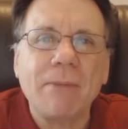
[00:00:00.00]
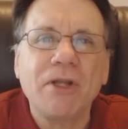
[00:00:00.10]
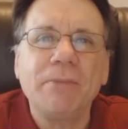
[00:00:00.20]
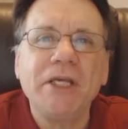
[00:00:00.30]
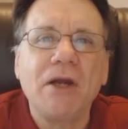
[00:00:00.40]
I'm
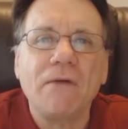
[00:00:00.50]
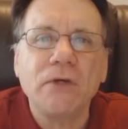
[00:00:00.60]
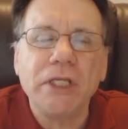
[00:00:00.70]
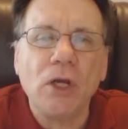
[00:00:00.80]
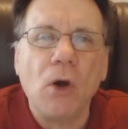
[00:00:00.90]
going to be
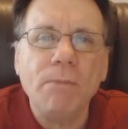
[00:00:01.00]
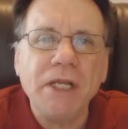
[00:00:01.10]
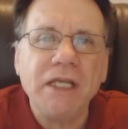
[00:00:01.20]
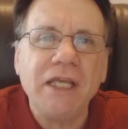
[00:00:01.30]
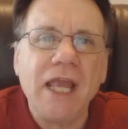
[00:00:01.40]
covering the
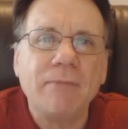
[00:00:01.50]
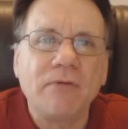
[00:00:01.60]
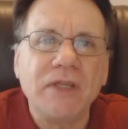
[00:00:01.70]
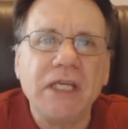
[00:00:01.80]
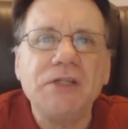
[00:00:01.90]
opening
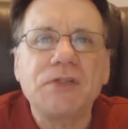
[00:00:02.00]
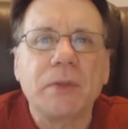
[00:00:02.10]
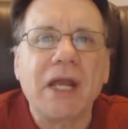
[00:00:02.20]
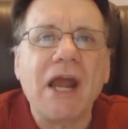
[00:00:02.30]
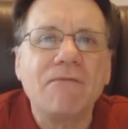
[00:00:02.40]
game of the
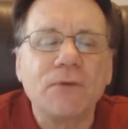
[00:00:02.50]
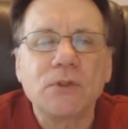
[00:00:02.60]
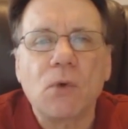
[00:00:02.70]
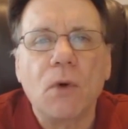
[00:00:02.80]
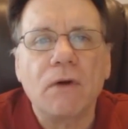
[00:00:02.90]
Eastern
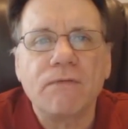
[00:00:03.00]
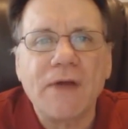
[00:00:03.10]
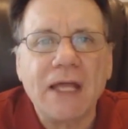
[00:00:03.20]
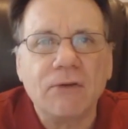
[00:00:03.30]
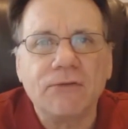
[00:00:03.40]
Conference
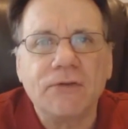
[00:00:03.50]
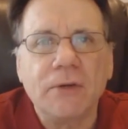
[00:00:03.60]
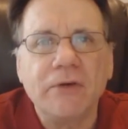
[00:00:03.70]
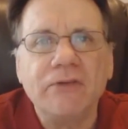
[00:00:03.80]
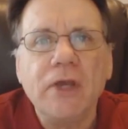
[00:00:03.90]
quarterfinal
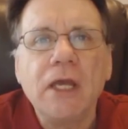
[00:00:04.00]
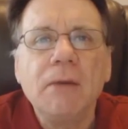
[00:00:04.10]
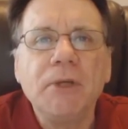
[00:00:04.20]
series